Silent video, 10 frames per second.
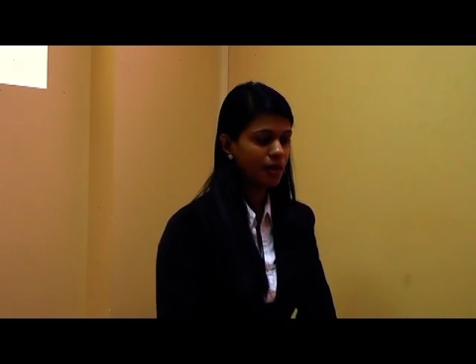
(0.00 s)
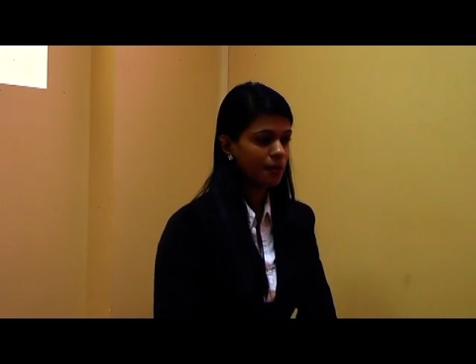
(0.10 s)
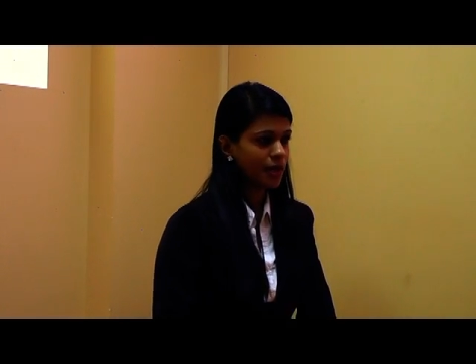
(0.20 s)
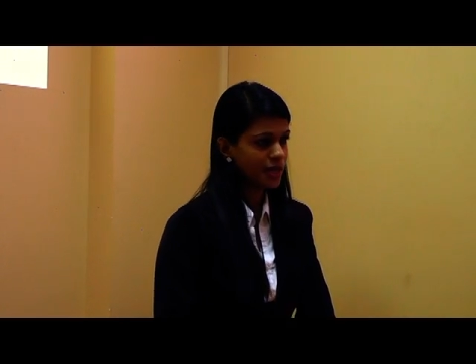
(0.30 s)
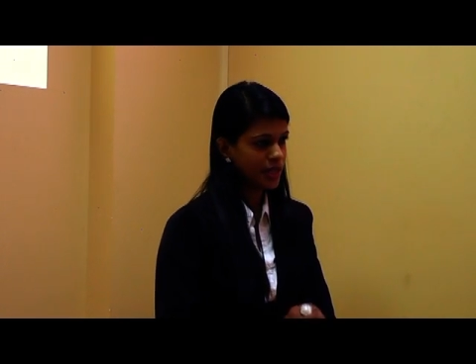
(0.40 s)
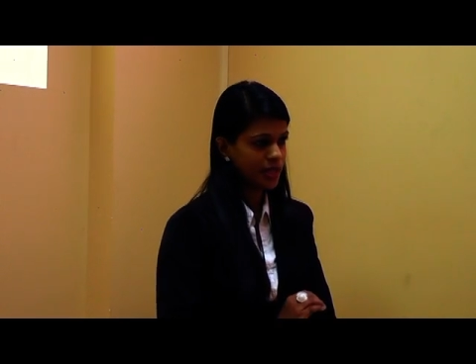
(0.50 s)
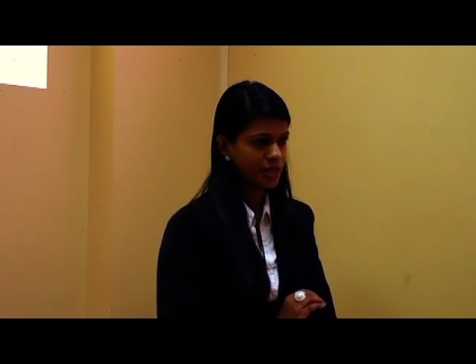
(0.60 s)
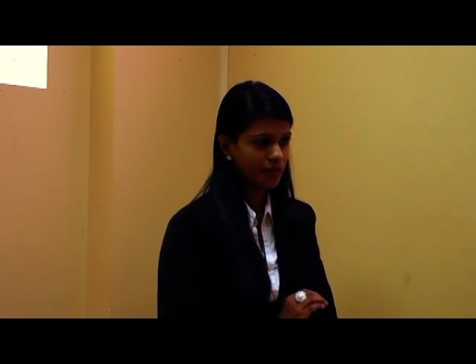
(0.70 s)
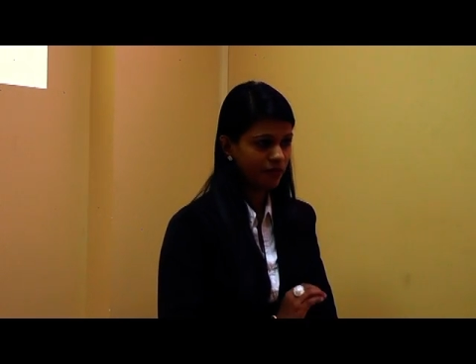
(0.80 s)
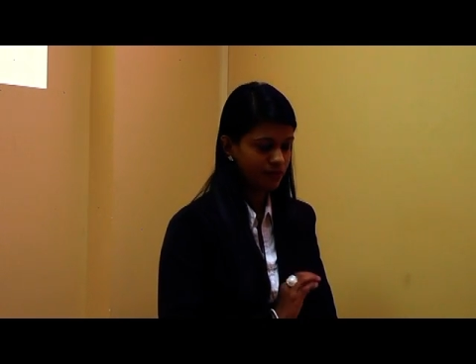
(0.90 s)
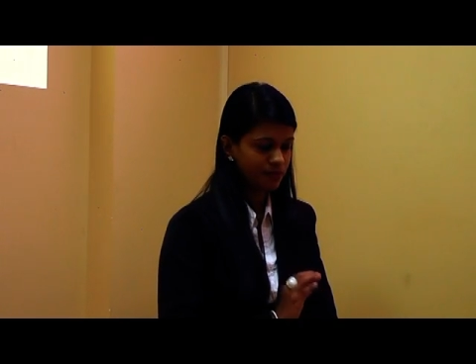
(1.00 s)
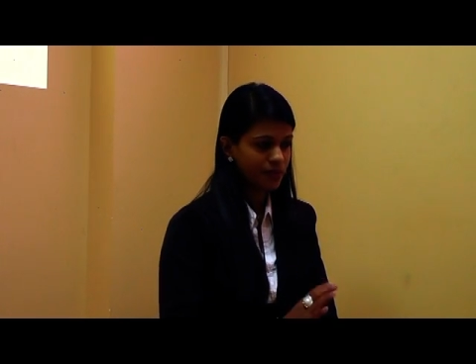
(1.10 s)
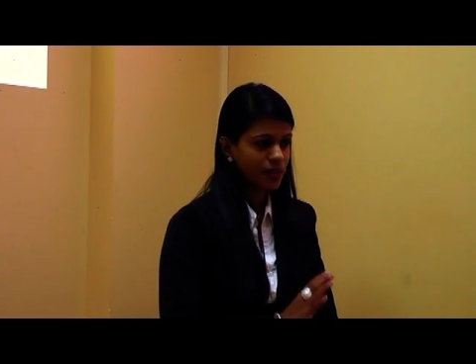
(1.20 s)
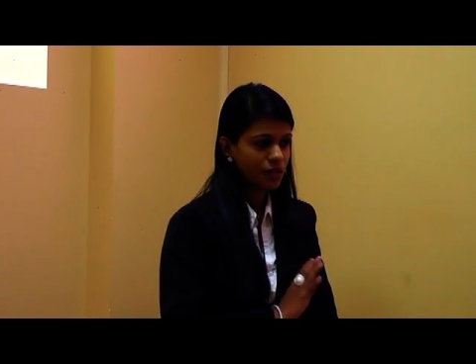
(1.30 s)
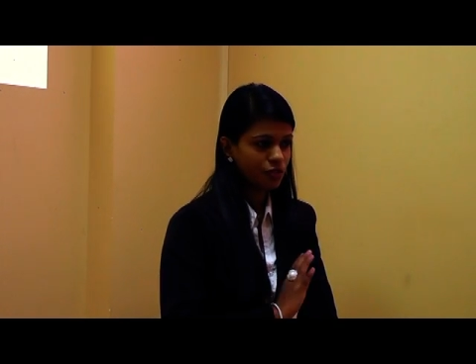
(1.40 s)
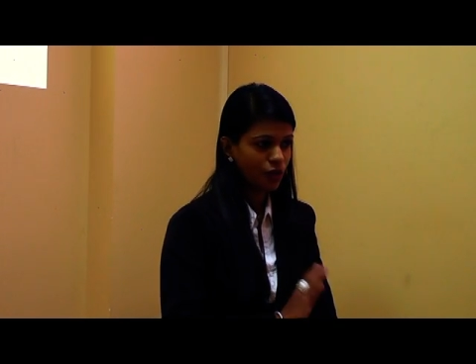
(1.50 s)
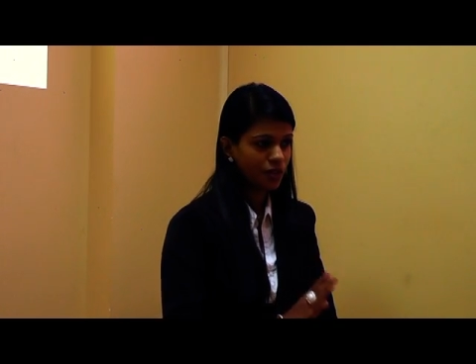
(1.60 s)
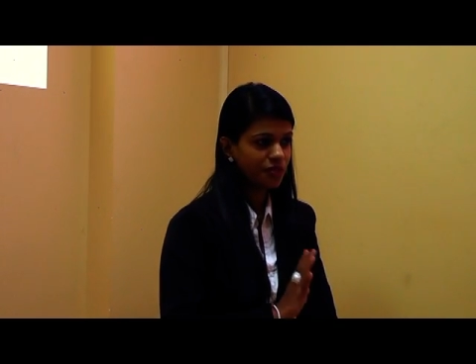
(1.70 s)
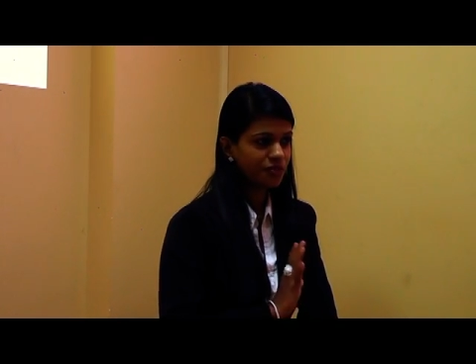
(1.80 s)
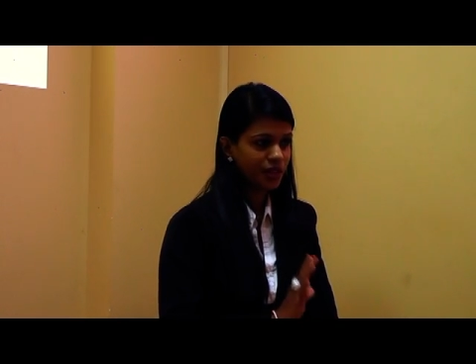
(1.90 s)
But
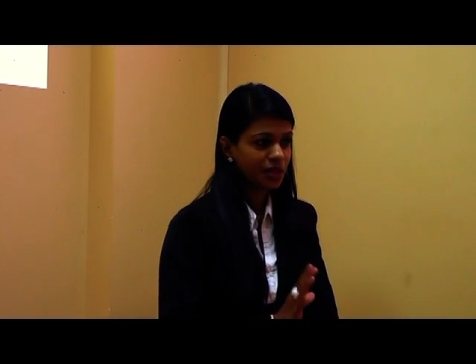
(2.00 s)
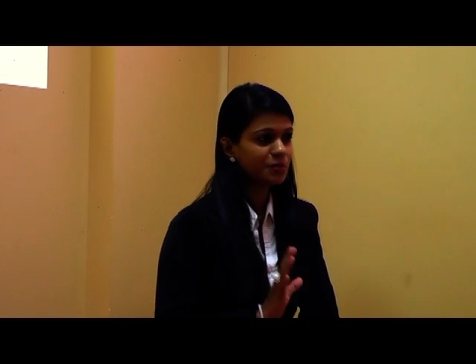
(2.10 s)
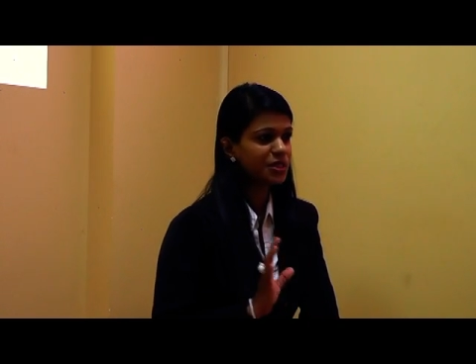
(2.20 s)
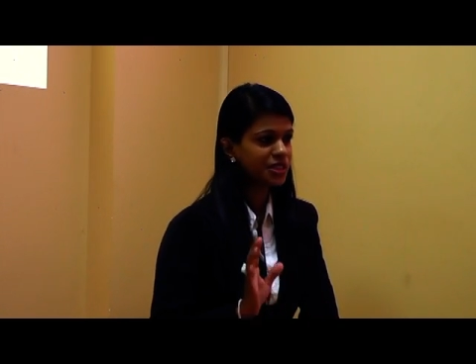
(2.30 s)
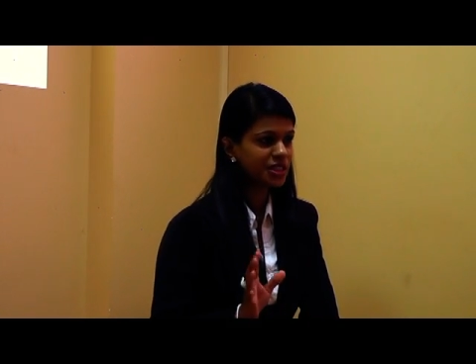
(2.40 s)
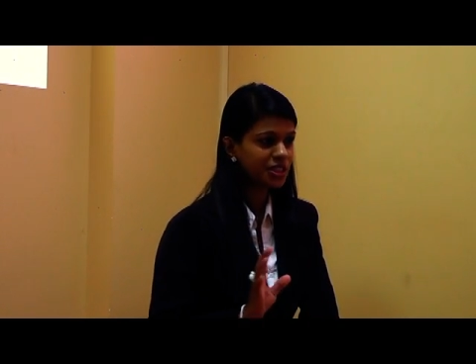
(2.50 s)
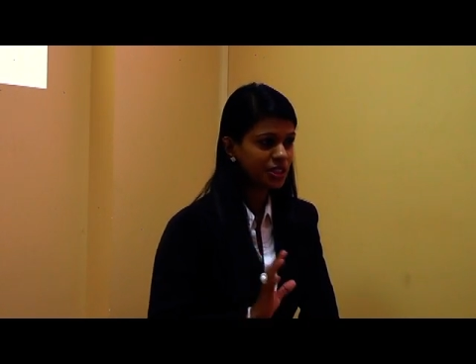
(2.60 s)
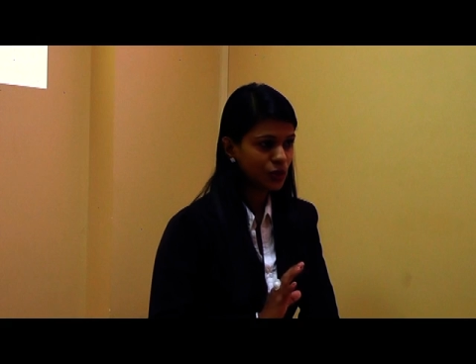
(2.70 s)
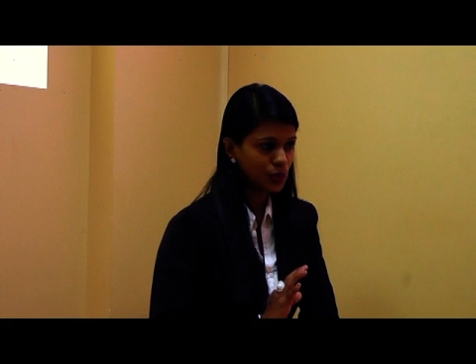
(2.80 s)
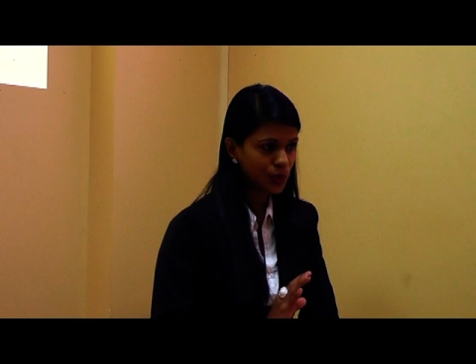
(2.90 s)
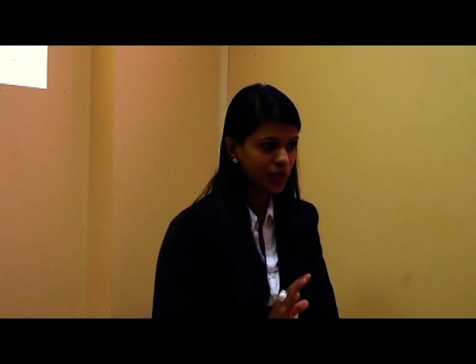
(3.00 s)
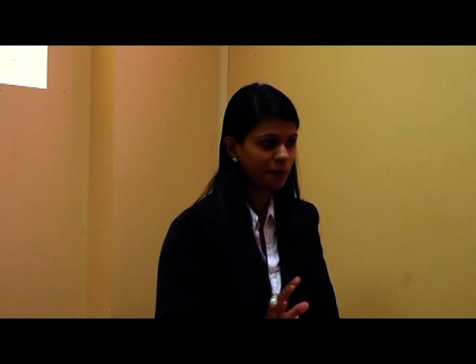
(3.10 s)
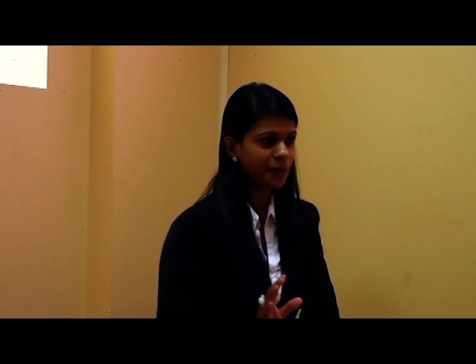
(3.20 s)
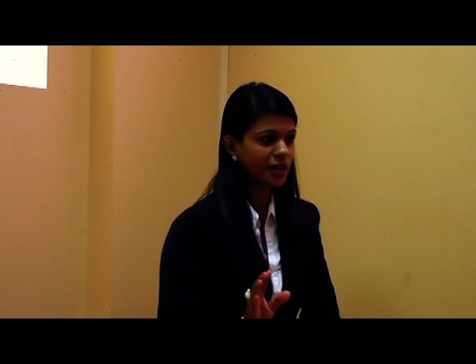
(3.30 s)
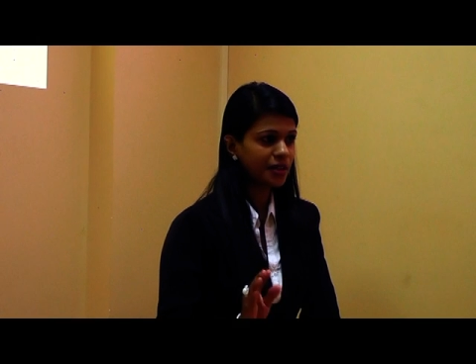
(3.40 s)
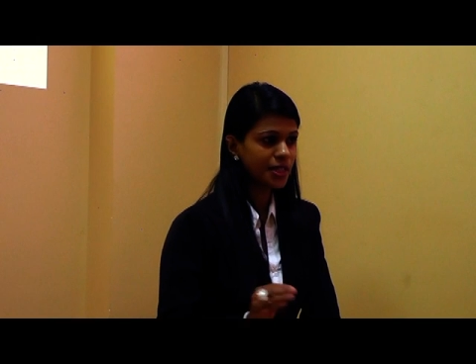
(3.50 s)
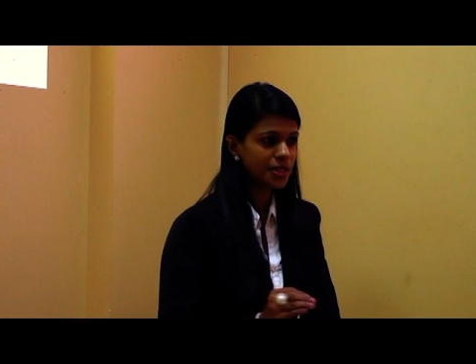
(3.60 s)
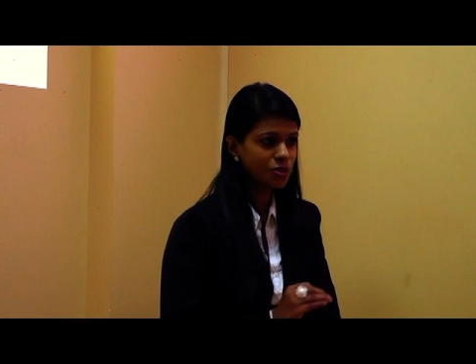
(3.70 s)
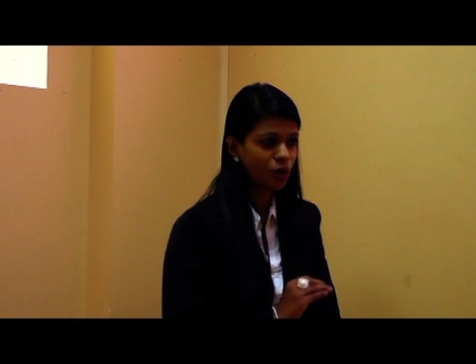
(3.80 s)
not recommended in UK practice.